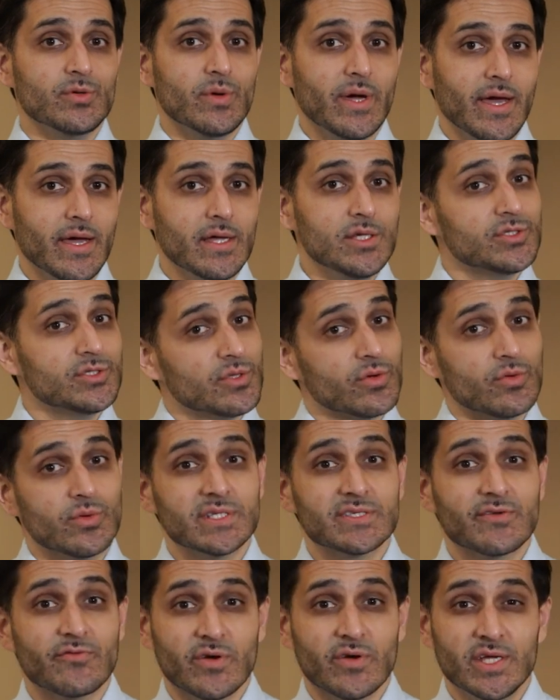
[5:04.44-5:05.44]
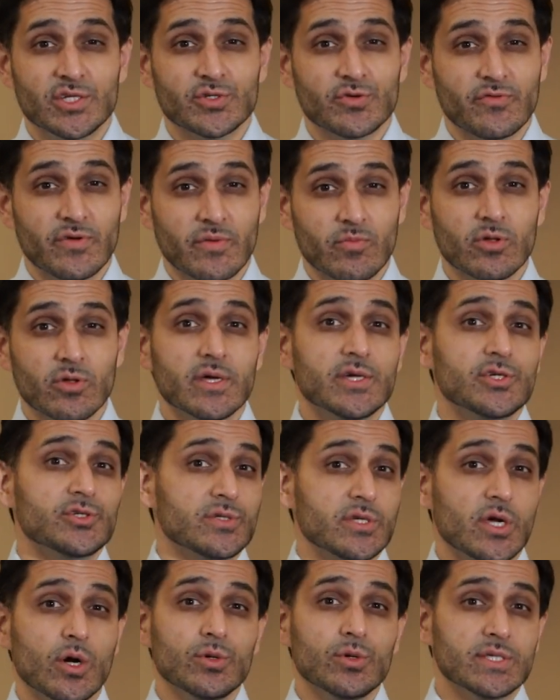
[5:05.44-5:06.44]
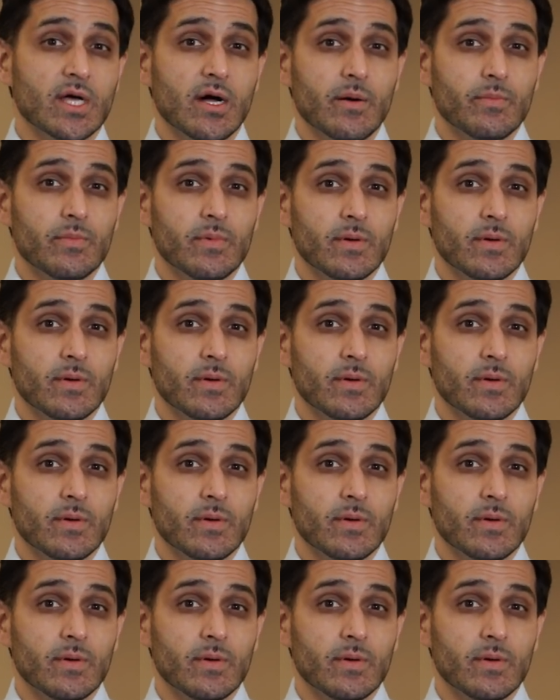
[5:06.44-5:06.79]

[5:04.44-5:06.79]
you age, the risk for atrial fibrillation goes up.